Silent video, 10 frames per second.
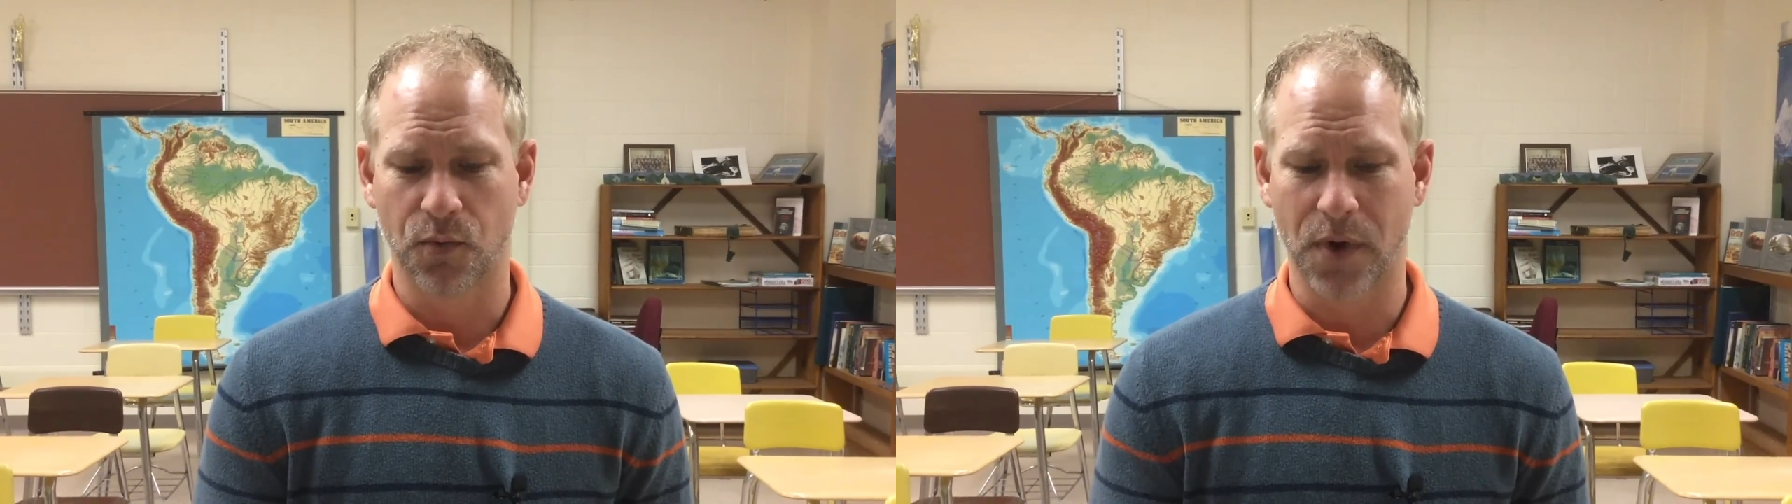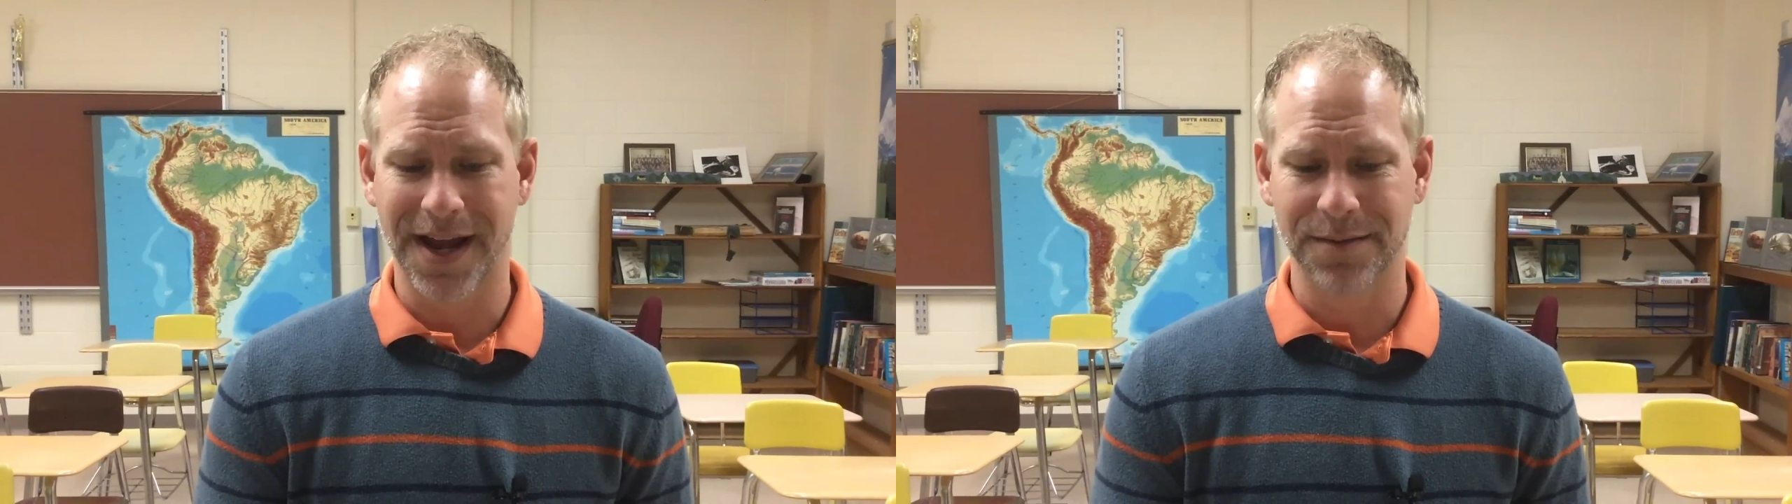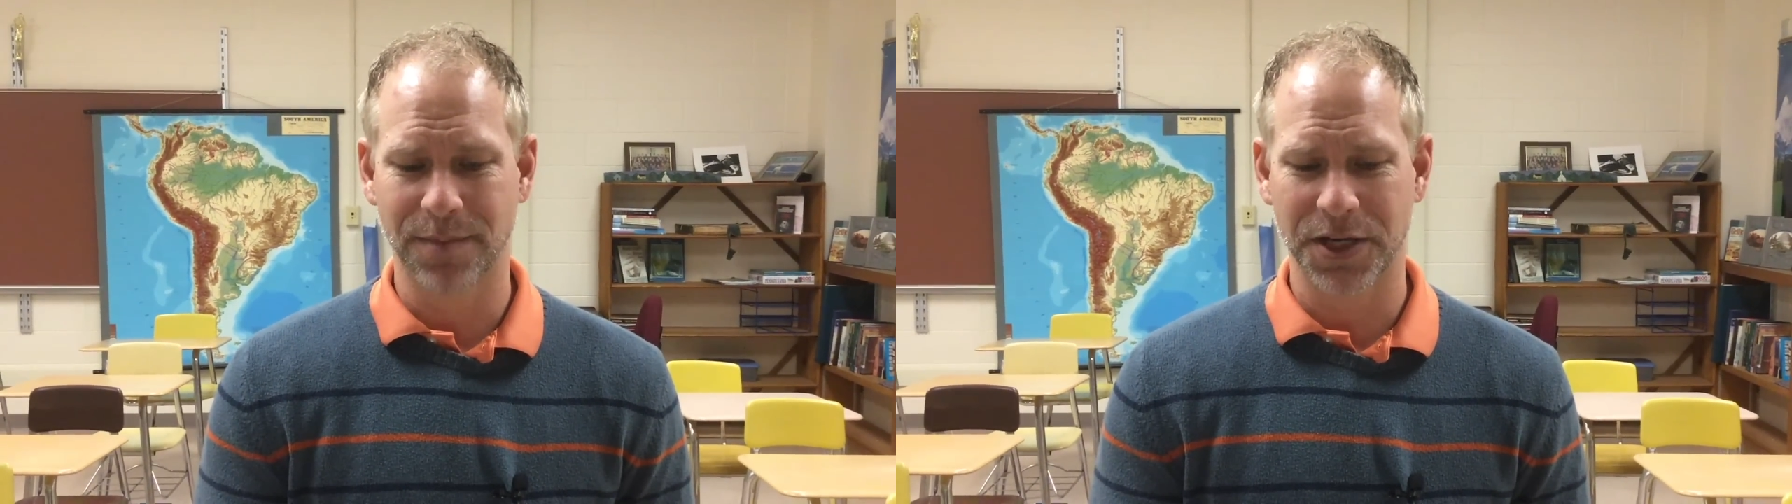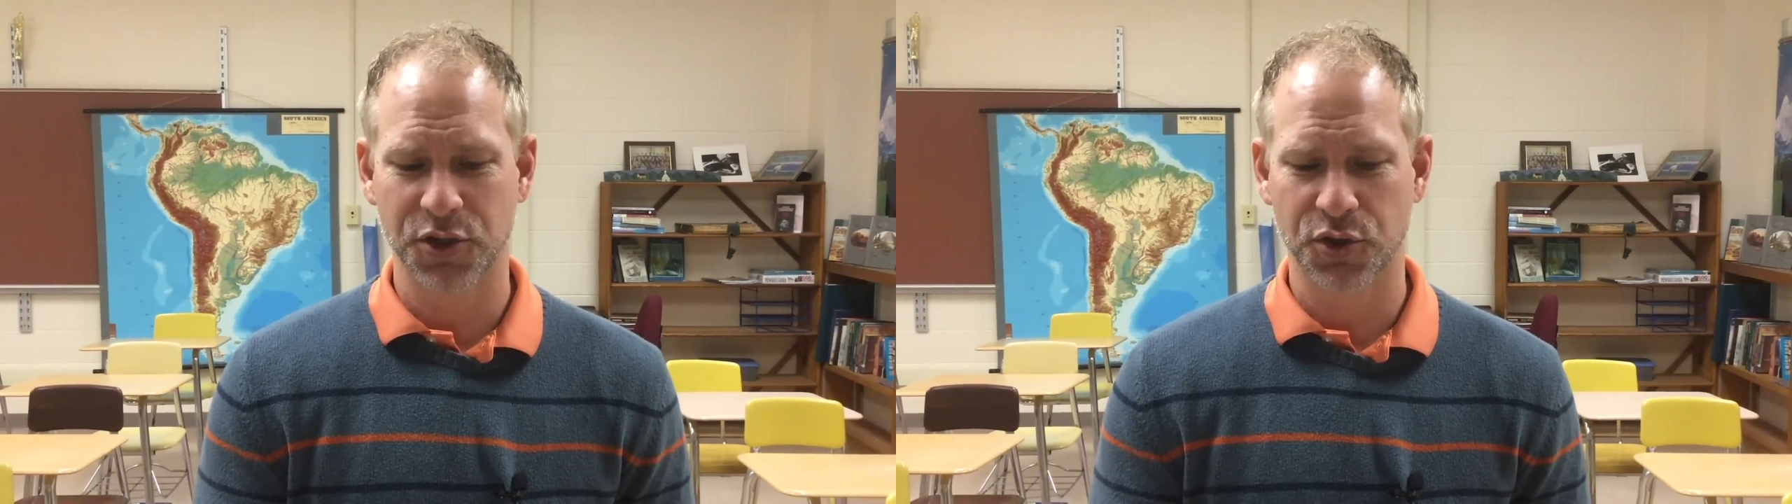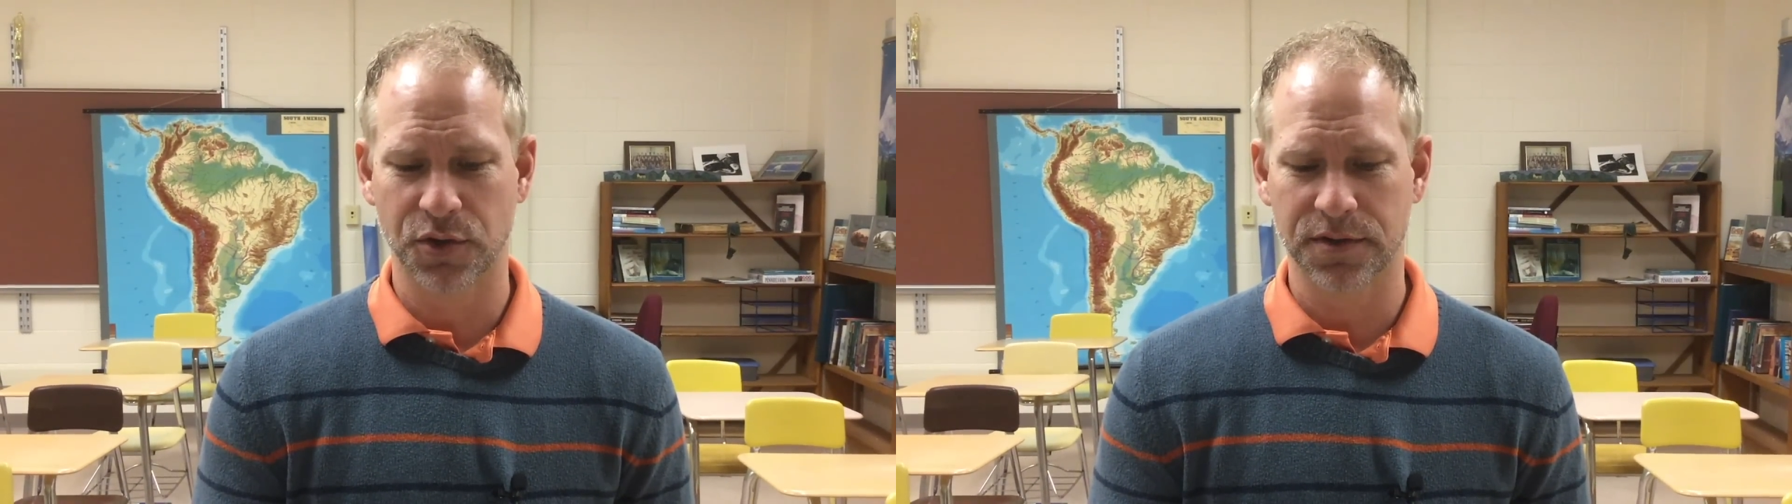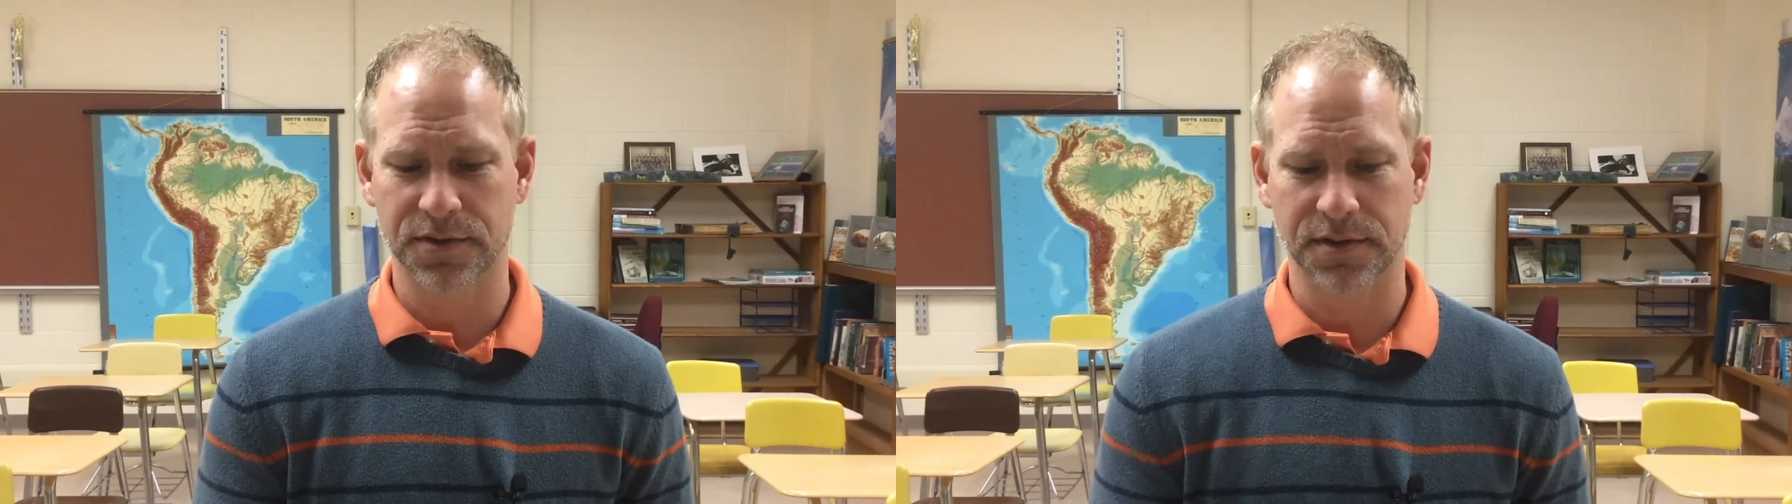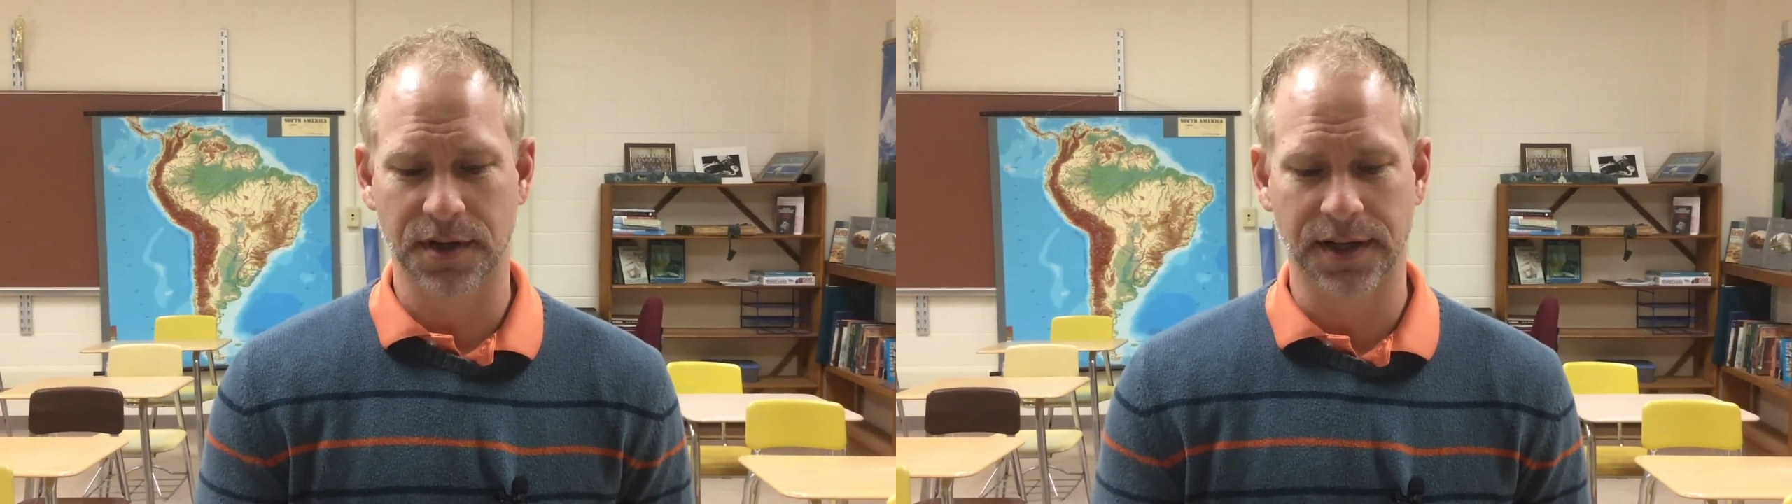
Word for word: wide mesh shirts,